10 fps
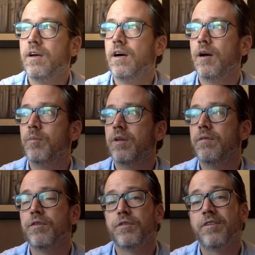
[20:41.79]
I believe
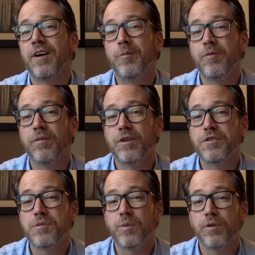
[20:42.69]
there's a time in
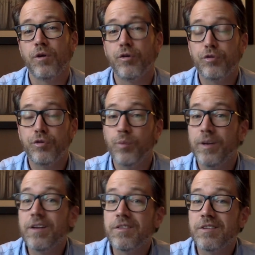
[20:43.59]
Revelation where there are two
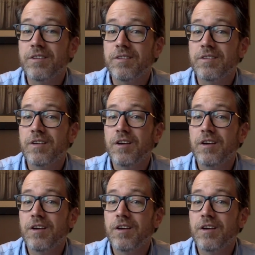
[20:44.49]
witnesses